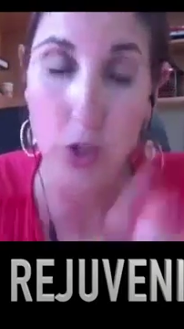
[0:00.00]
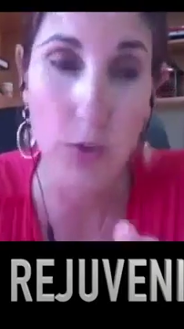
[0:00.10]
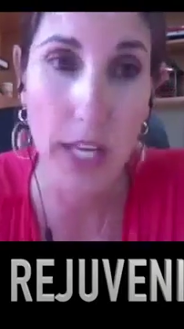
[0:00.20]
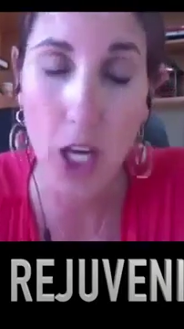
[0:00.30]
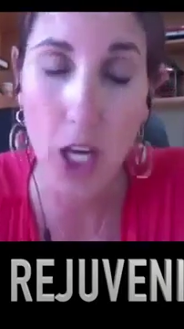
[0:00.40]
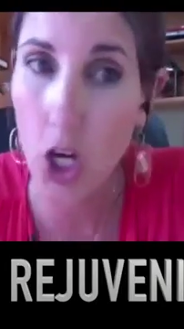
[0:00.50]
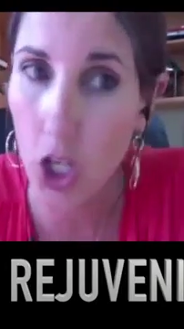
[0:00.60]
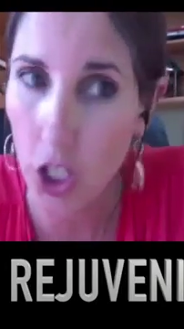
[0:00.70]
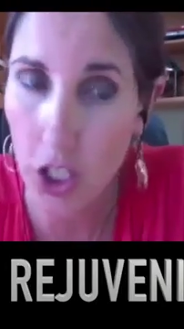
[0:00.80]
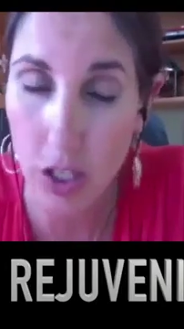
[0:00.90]
We get
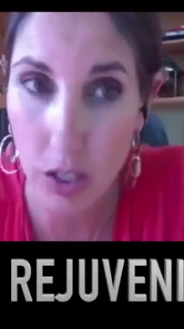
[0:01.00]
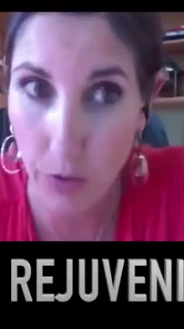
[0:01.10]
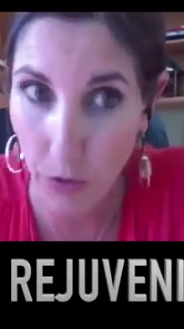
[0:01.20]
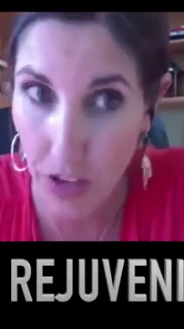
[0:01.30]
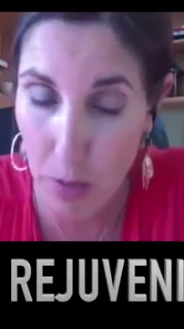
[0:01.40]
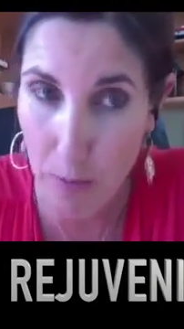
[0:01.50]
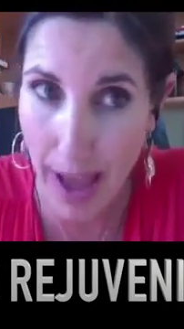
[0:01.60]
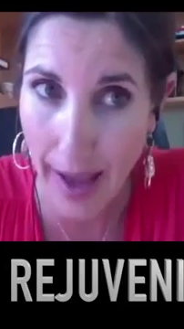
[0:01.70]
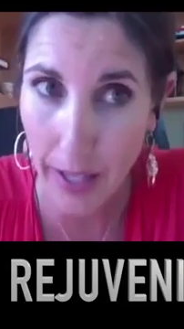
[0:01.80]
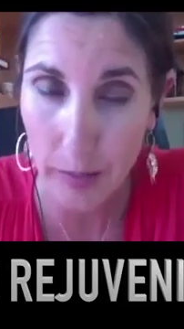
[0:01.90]
good feedback